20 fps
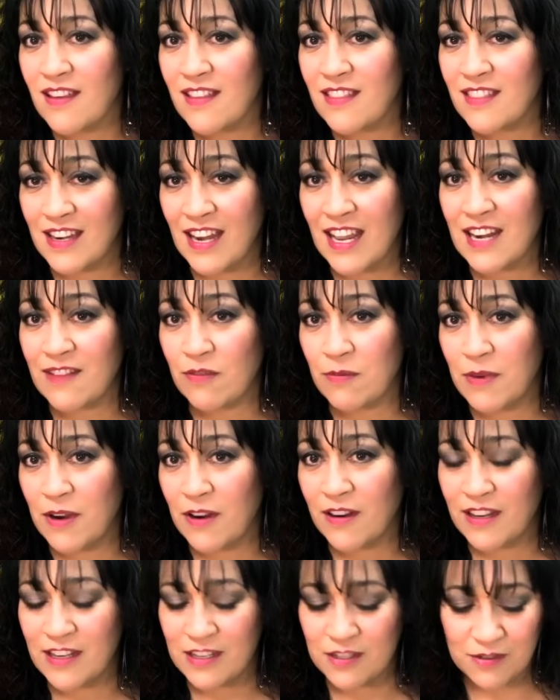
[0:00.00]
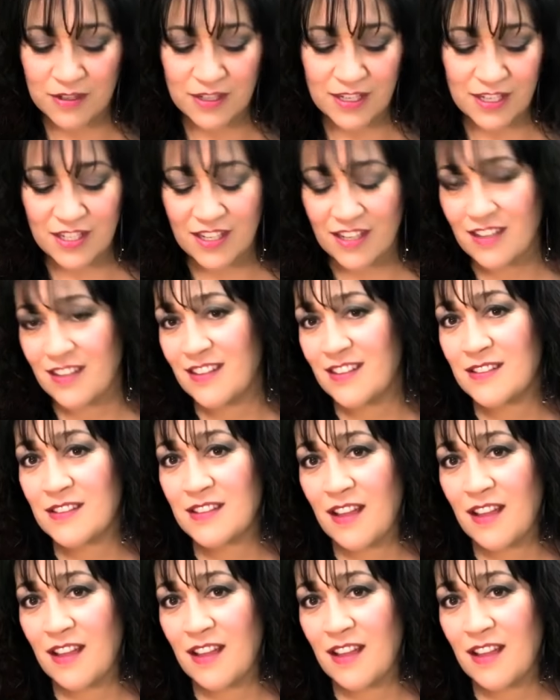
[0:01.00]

the Native American tradition.